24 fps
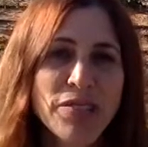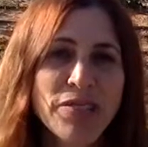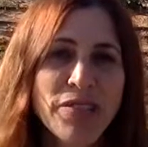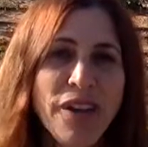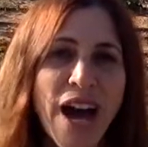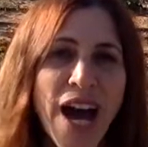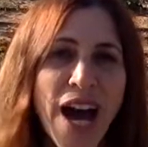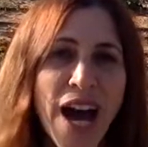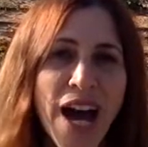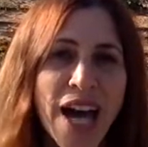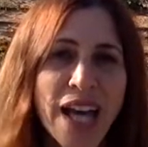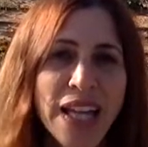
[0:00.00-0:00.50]
of
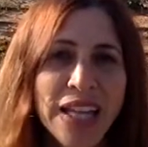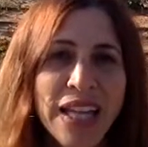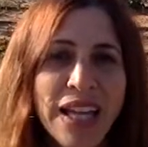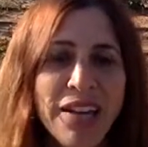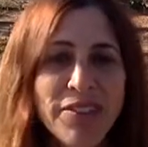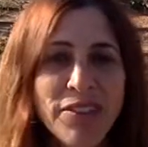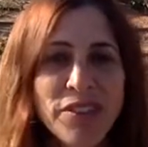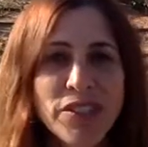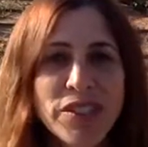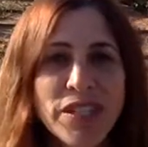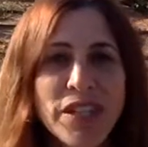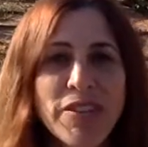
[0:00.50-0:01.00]
high
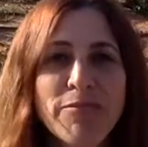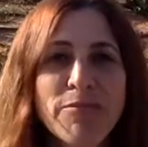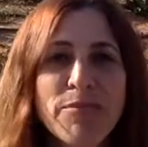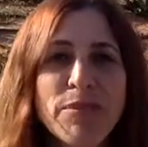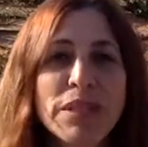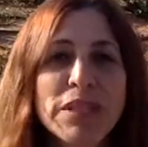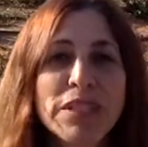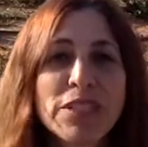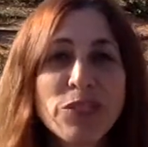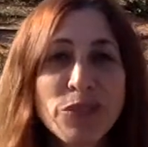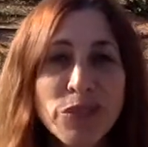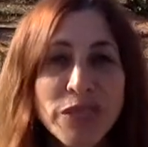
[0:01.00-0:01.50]
levels of
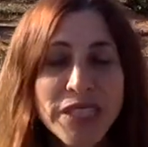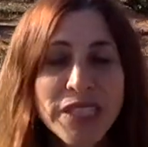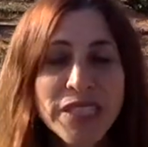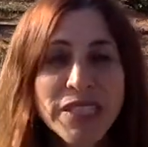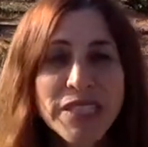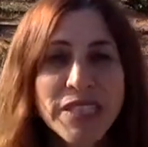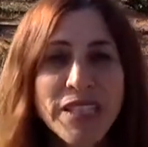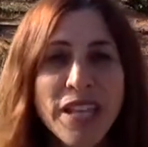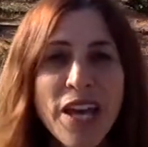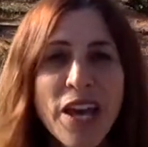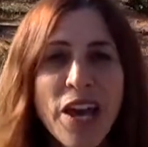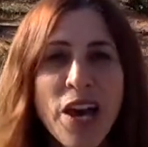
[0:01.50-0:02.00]

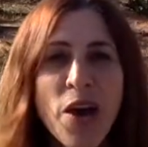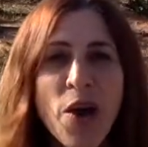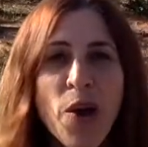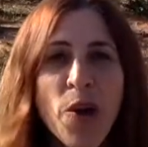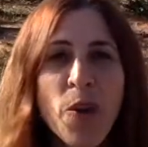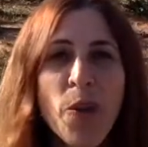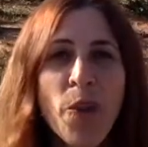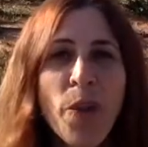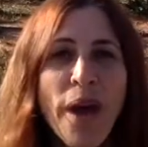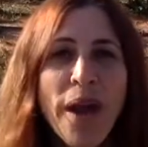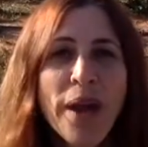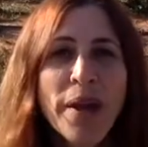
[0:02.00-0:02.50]
pollutants
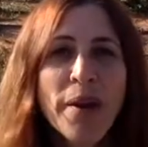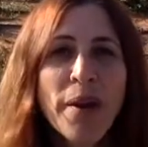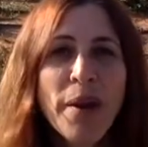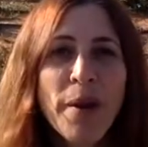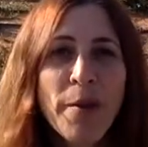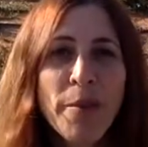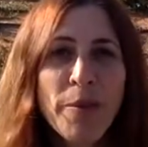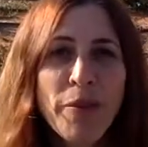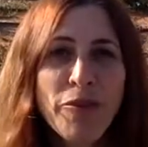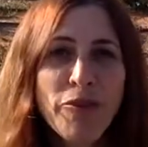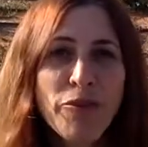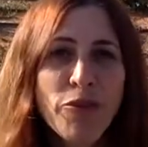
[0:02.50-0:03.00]
when
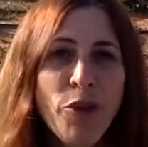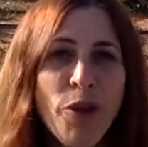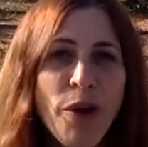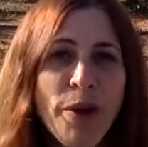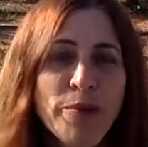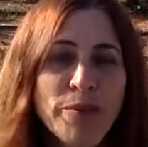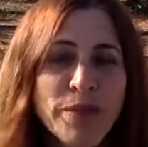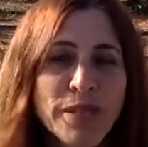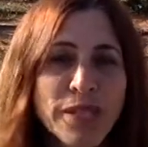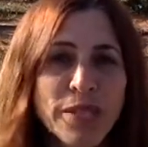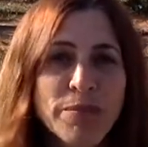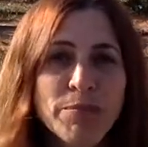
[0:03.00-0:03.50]

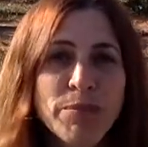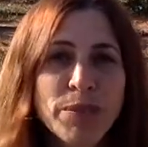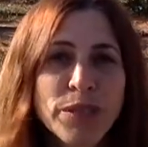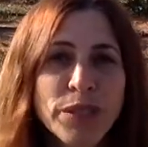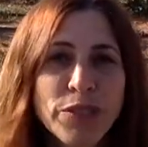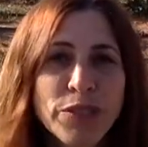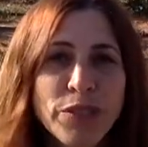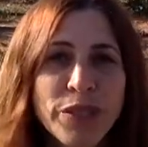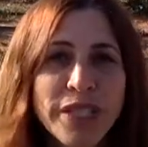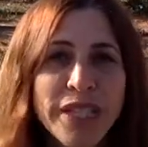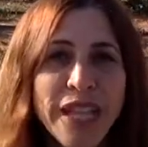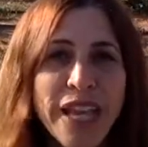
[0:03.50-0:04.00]
performed in
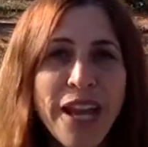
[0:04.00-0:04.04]
polluted